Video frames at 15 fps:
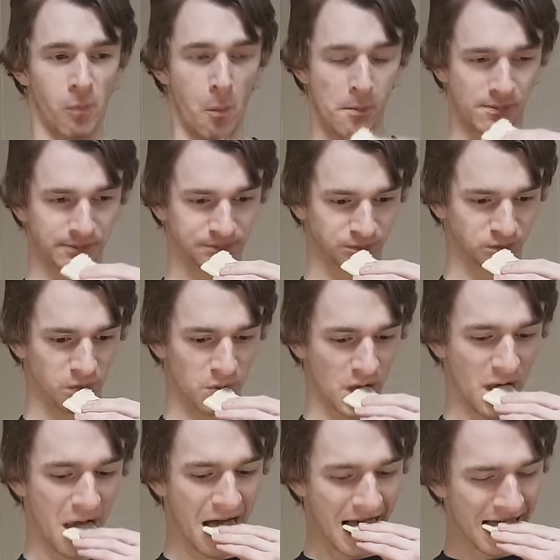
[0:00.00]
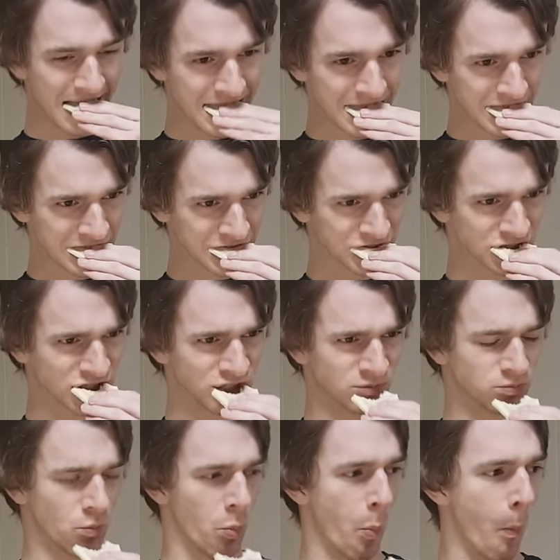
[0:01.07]

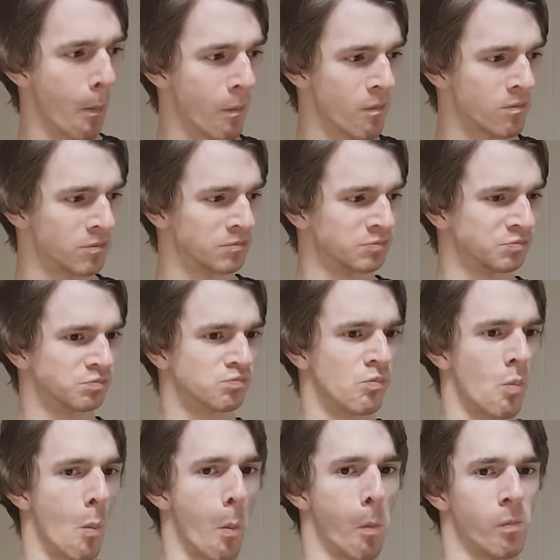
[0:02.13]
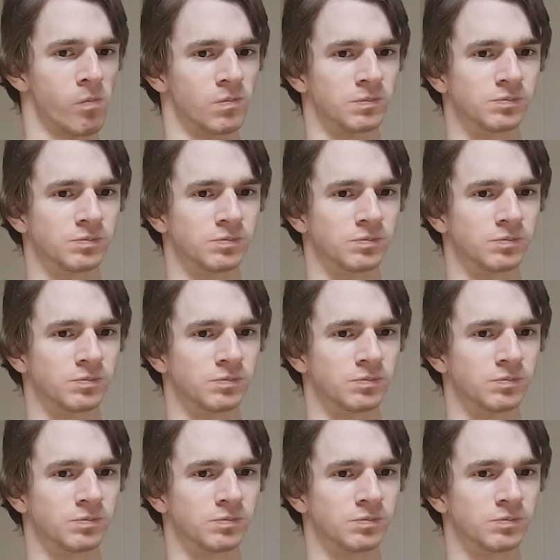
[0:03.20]
No one is speaking in this clip.